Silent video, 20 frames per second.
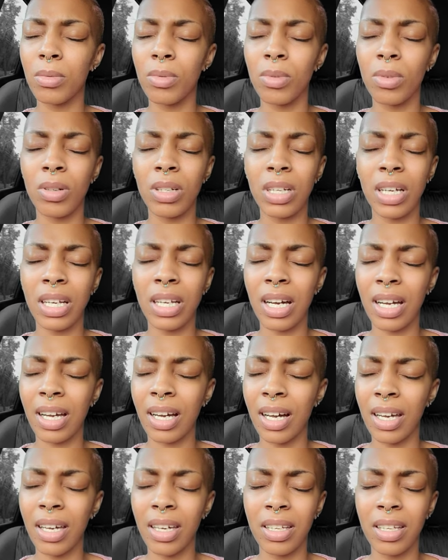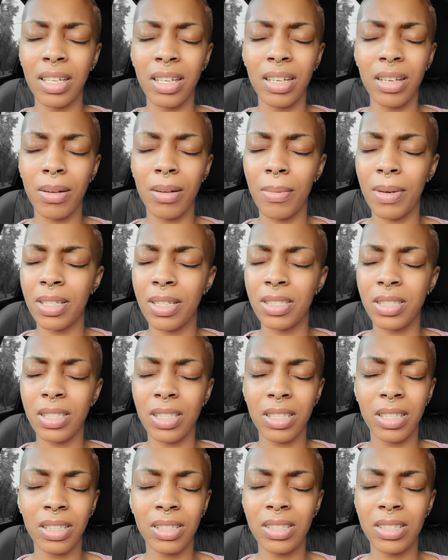Ora la kaya de de be
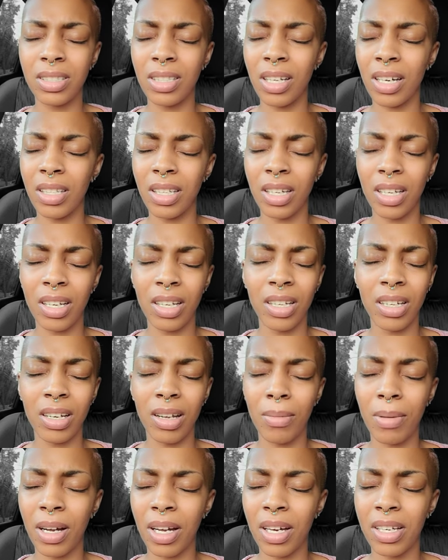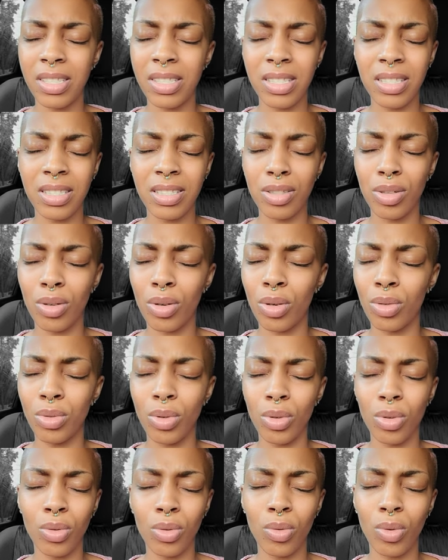shiketi ana yara la makasiti
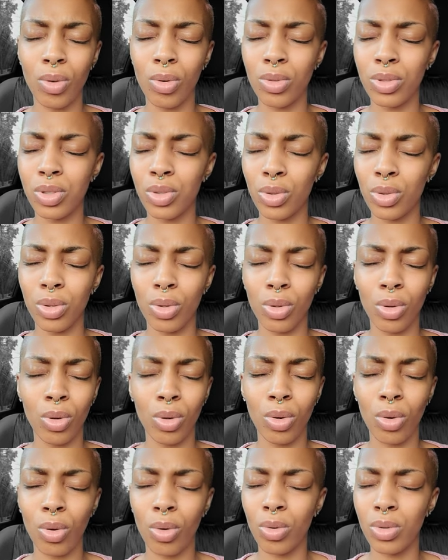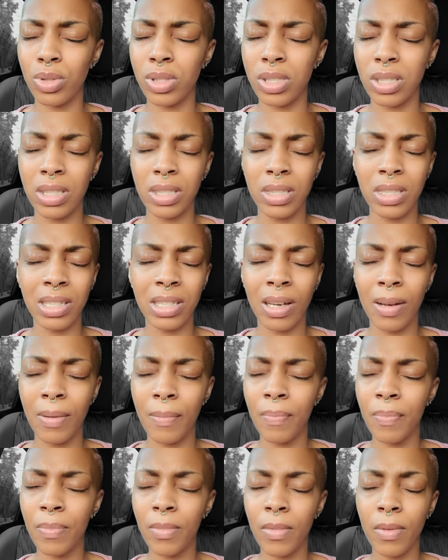ono oshutororo
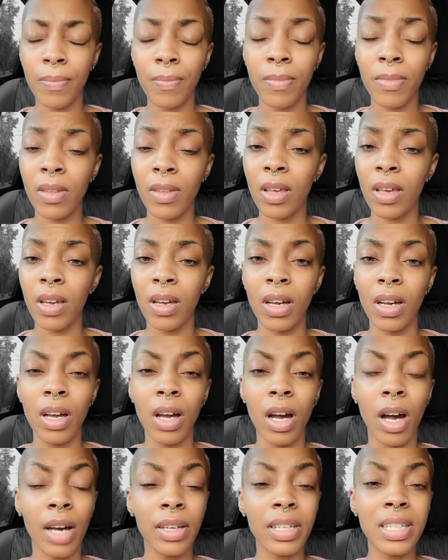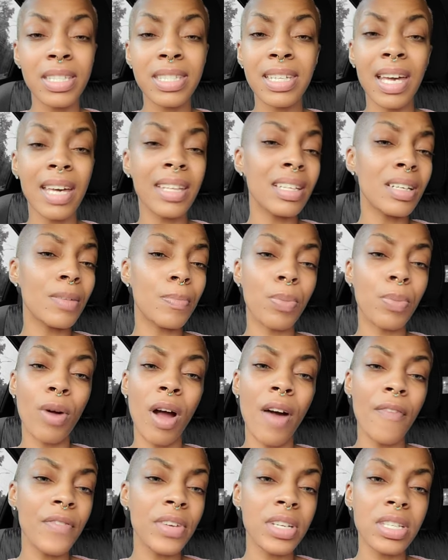kositi. Understand that a
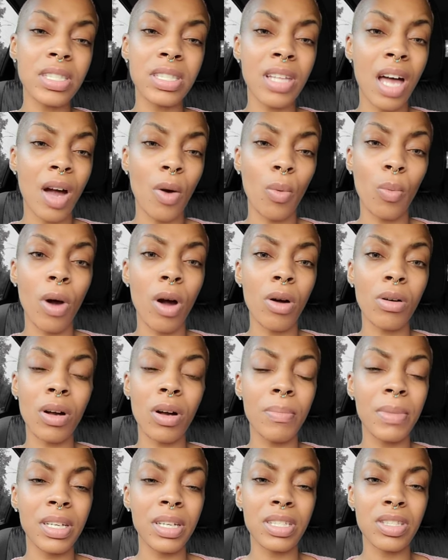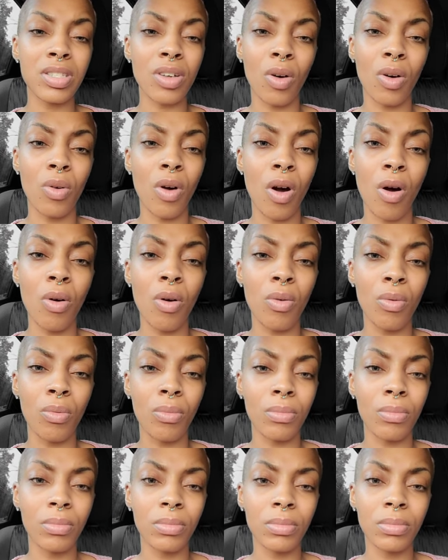prophet is not welcome in his own
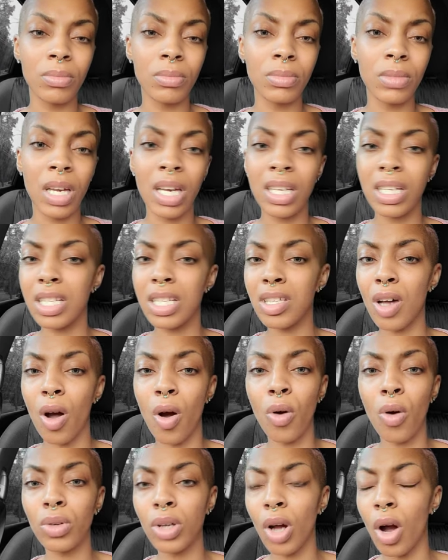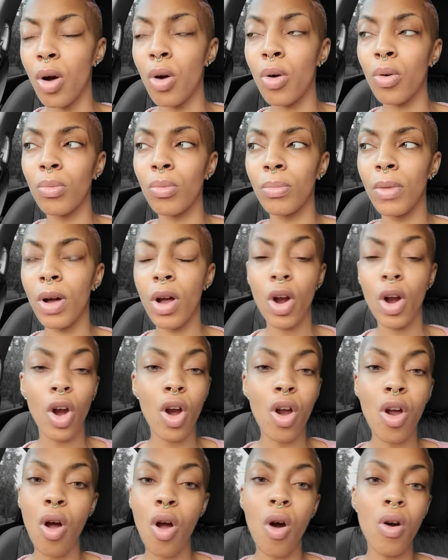home. In his own home.
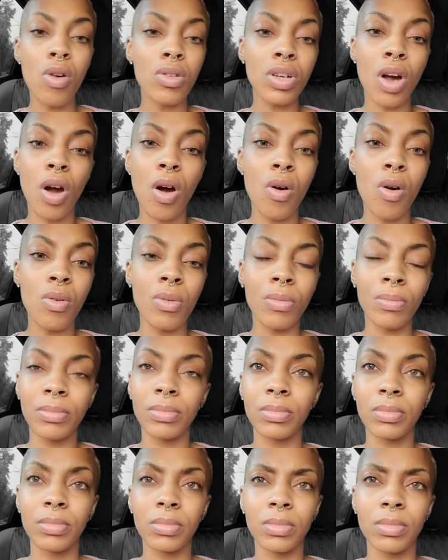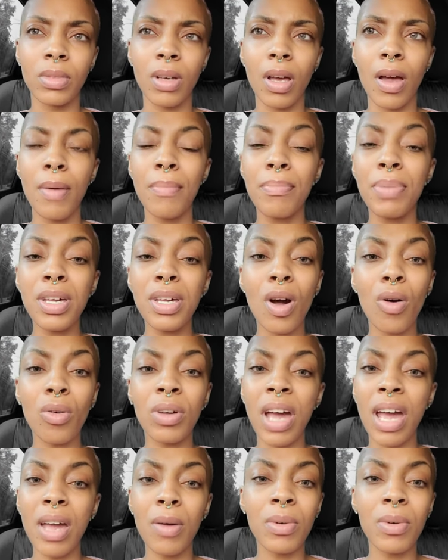Her own home. Be
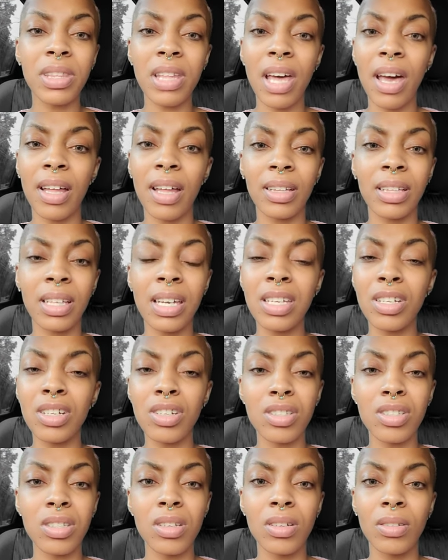okay with that, leaders.